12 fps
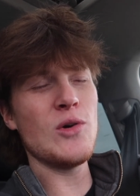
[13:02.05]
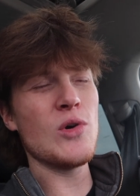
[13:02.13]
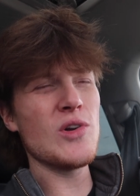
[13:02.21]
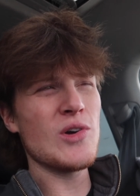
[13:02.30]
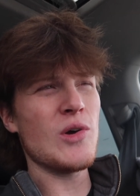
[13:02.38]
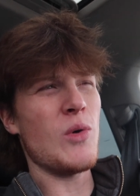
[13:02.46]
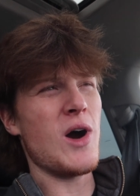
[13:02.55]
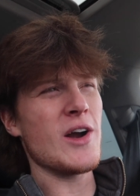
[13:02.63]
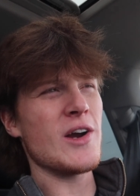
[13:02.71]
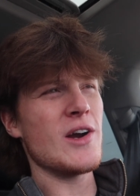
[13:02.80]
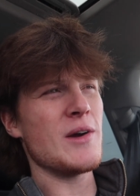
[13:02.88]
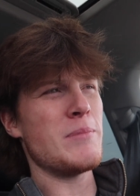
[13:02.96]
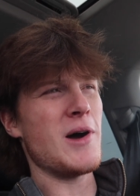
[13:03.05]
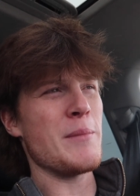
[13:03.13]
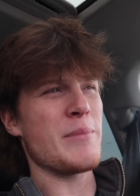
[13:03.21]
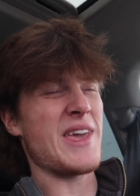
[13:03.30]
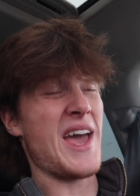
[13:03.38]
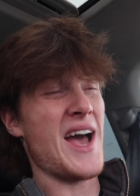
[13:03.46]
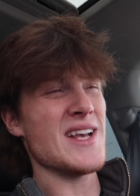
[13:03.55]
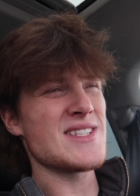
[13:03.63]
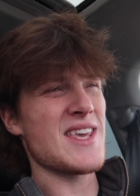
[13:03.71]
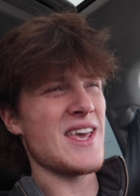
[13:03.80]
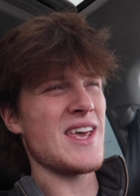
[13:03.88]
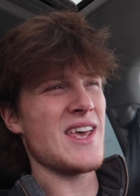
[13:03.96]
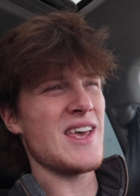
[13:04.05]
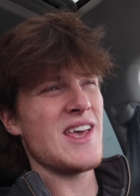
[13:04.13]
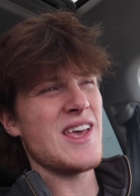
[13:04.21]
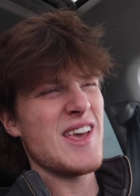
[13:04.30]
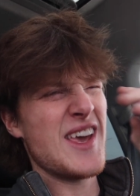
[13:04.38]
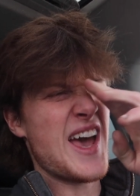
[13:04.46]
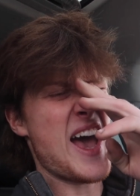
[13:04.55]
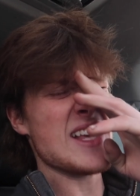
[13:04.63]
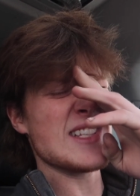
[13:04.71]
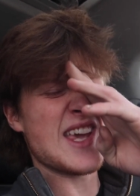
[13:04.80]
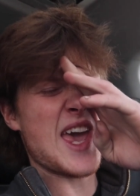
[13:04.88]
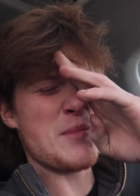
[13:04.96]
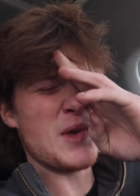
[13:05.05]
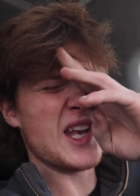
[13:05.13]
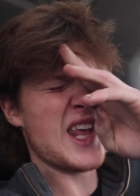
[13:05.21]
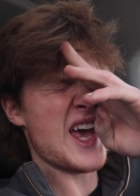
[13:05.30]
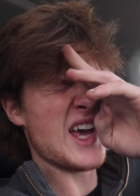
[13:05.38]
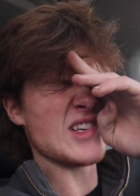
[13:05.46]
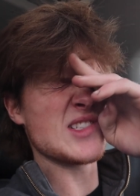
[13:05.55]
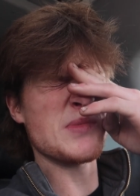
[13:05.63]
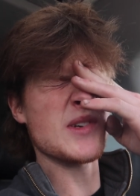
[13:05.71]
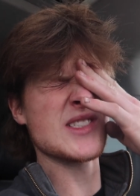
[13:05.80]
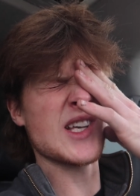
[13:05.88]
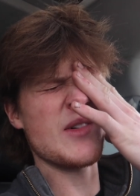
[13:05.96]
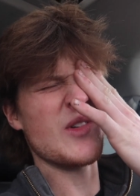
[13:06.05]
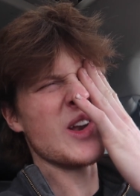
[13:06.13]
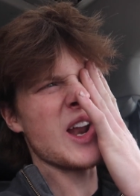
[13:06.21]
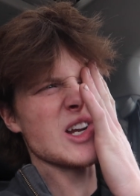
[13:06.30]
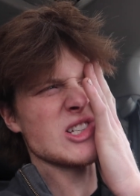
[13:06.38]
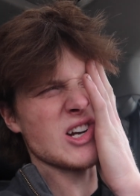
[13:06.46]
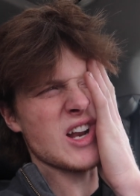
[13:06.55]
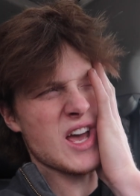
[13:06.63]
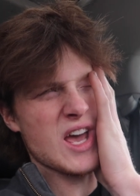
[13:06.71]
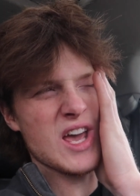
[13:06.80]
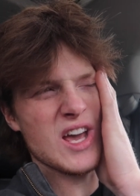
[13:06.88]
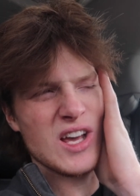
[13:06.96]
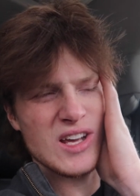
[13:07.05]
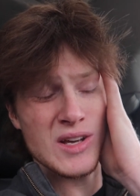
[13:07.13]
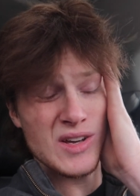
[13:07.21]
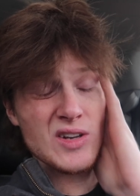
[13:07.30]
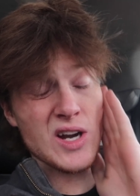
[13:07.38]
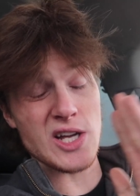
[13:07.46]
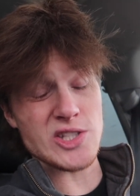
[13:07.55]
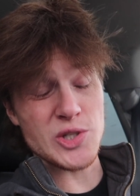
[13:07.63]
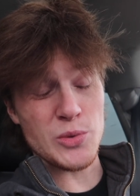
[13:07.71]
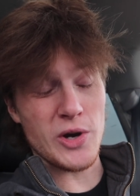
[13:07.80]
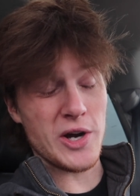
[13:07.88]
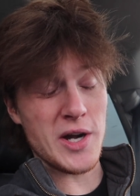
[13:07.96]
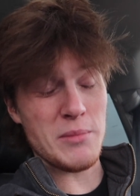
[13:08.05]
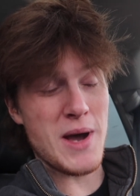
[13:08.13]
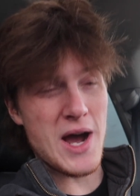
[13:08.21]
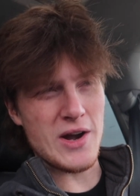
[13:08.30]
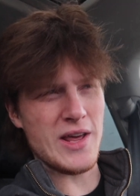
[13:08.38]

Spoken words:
order a water pump gasket. Hasn't came in yet. It's supposed to come in yesterday. Not too worried about